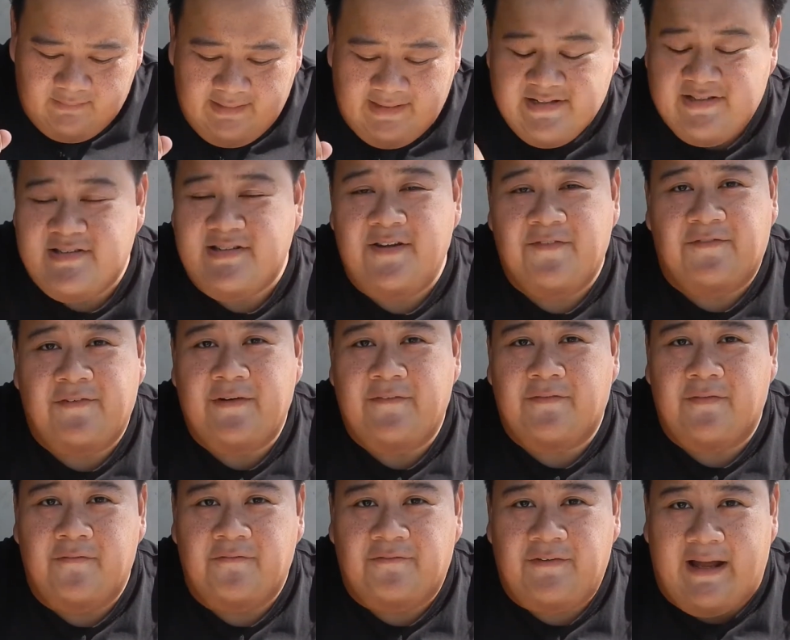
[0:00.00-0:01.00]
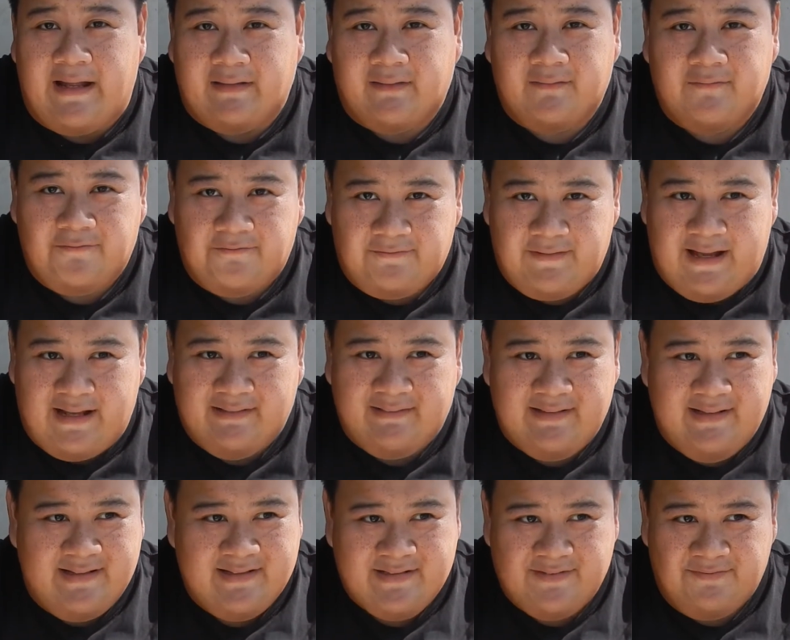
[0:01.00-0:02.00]
It's different from fat. Fat
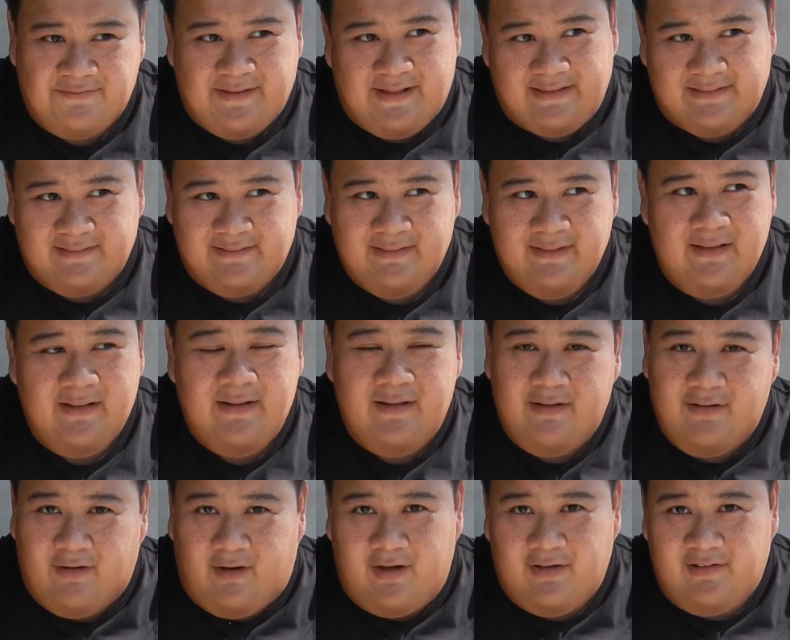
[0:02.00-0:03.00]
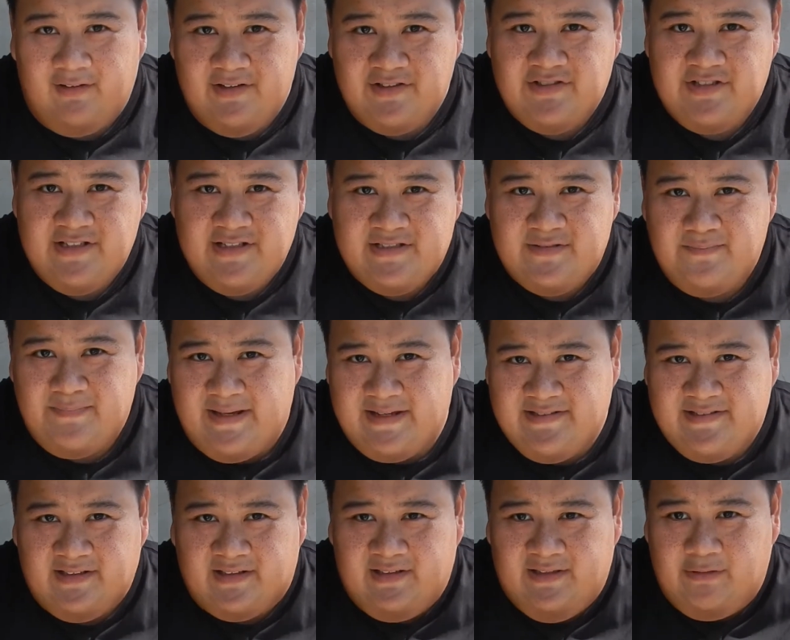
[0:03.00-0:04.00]
is fat. Cartilage is
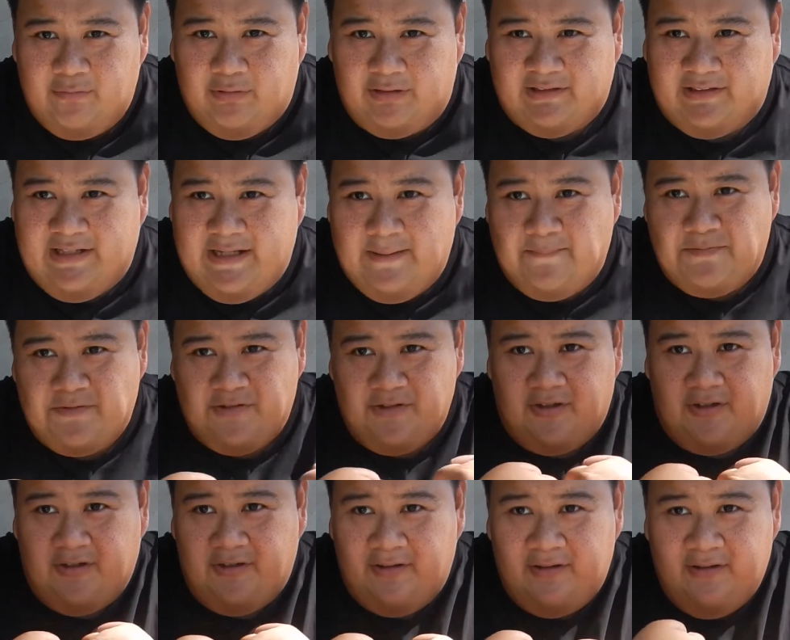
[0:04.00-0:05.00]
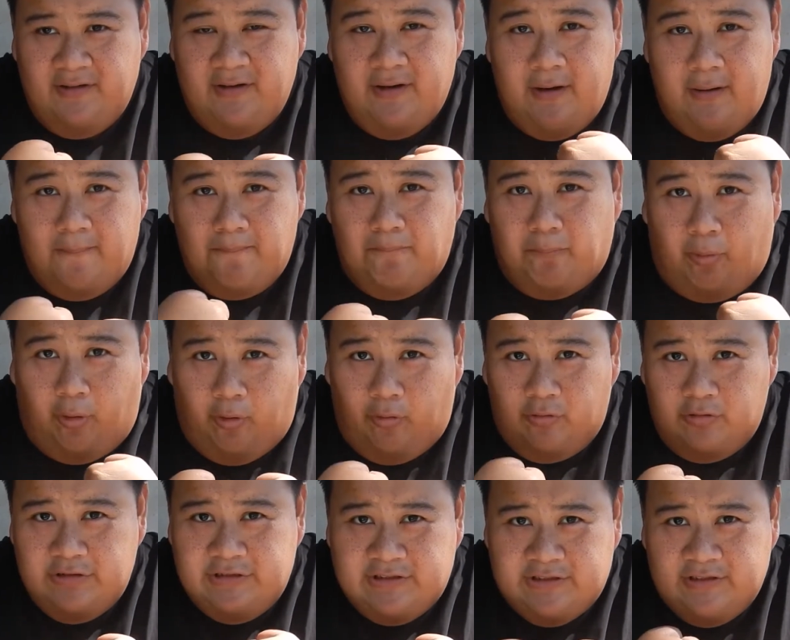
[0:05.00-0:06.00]
basically what keeps your
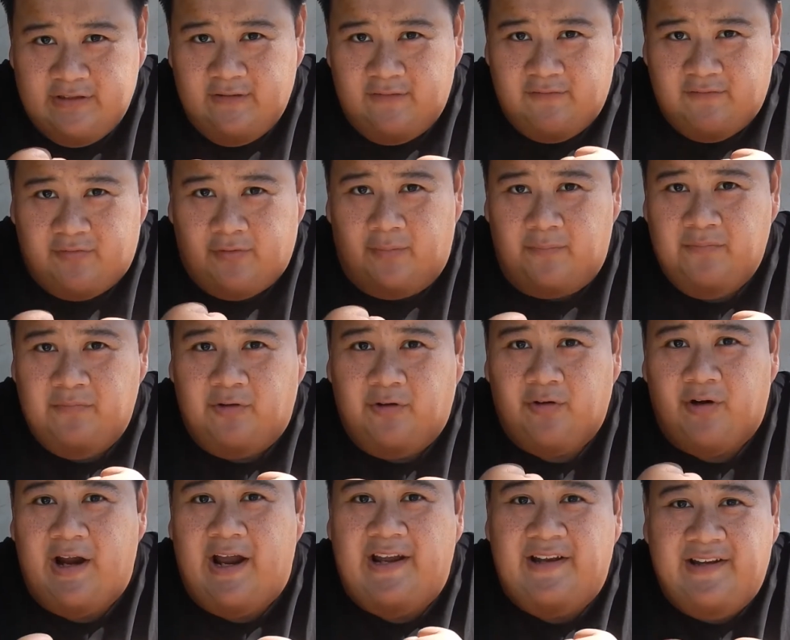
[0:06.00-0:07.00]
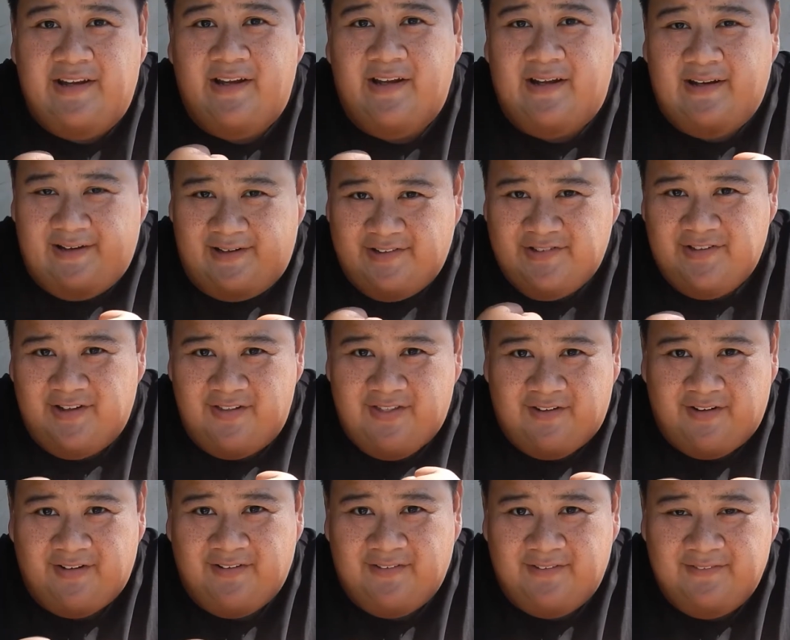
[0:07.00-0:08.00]
bones from grinding at each
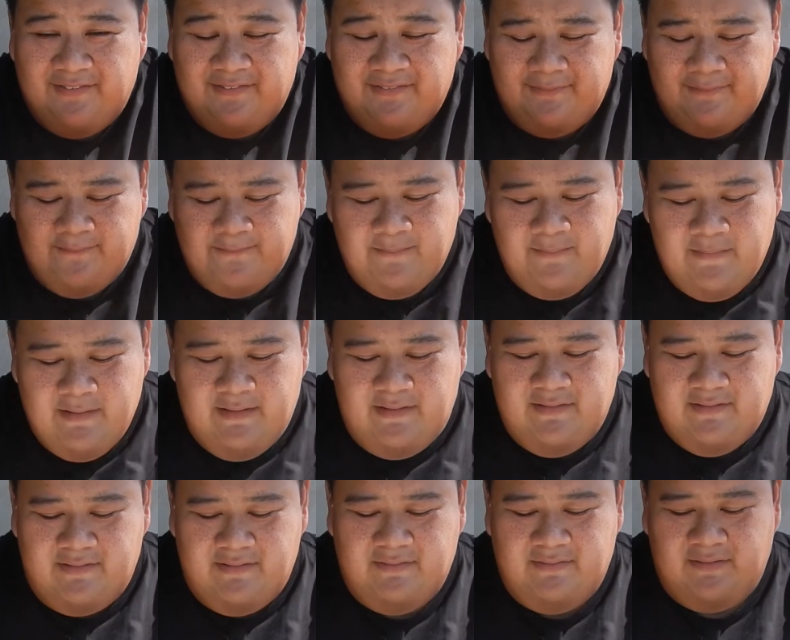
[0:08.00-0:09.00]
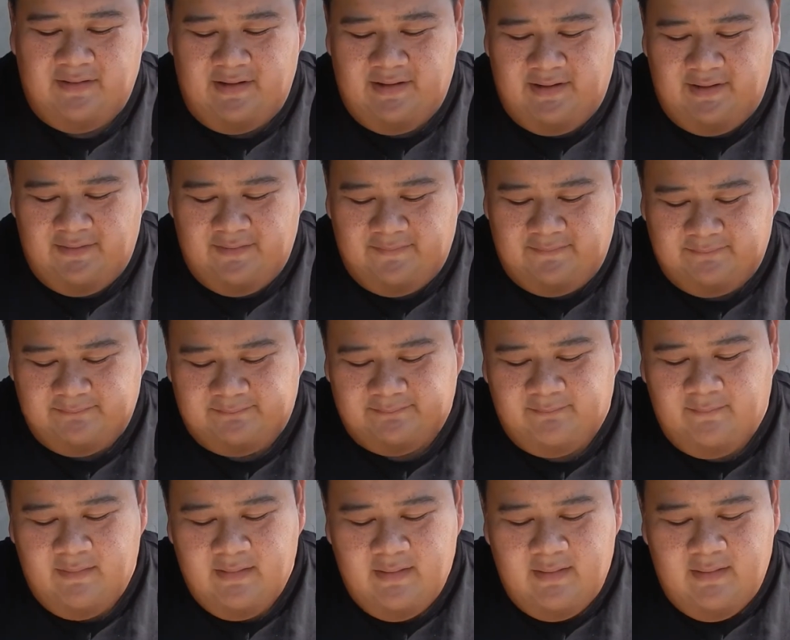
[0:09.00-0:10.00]
other. Okay?
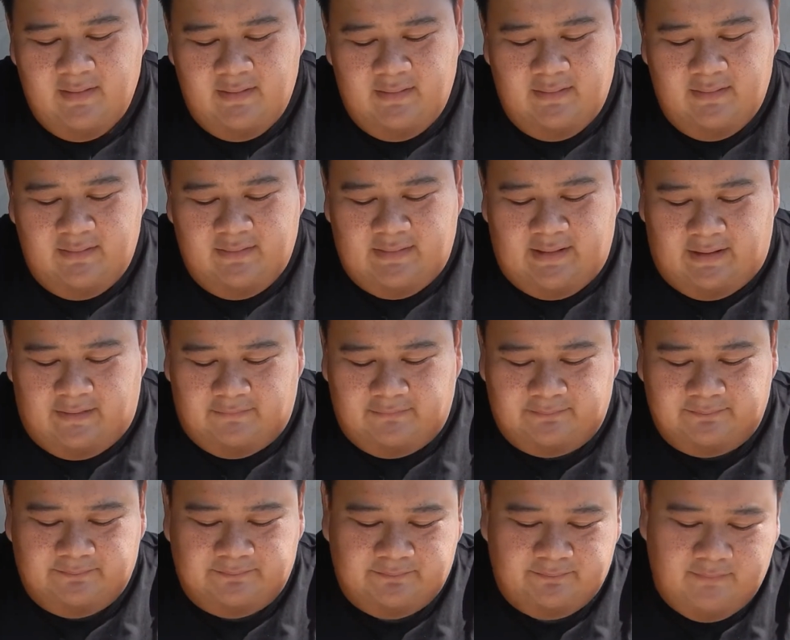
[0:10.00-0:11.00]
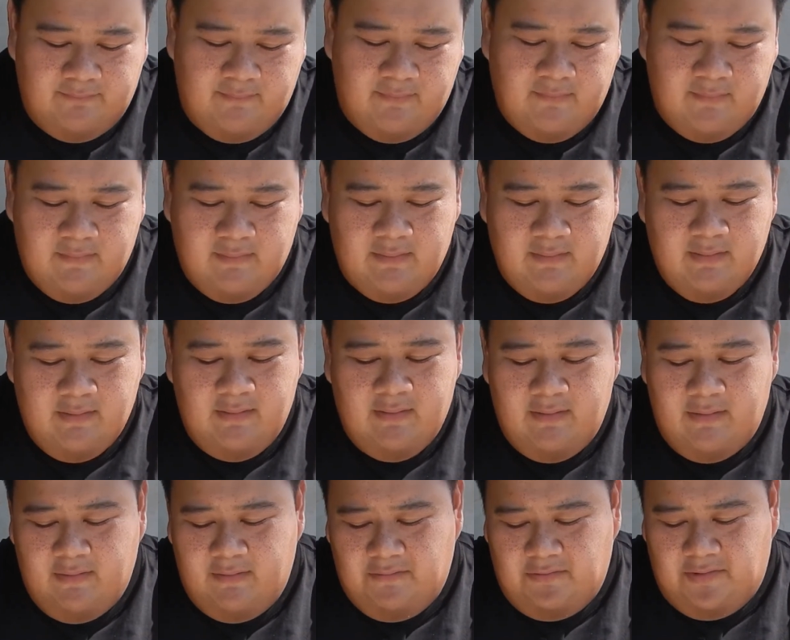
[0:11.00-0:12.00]
Now,
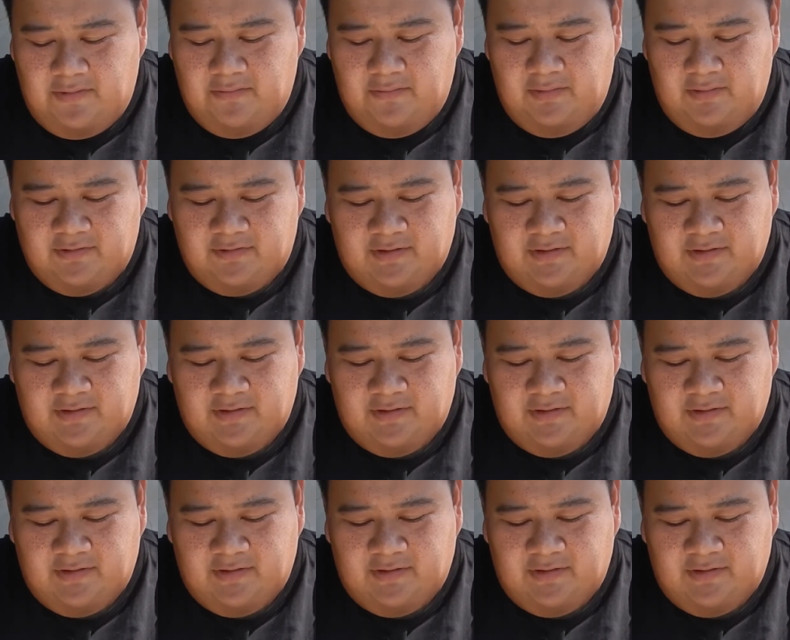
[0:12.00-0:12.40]
we will